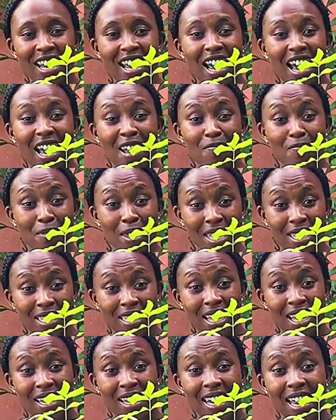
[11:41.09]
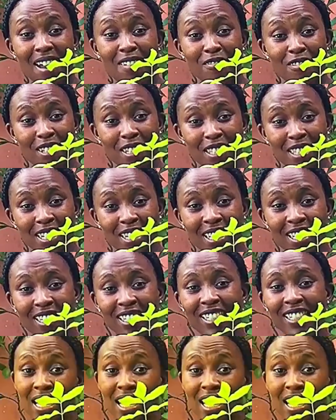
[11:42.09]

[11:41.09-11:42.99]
and based on that research,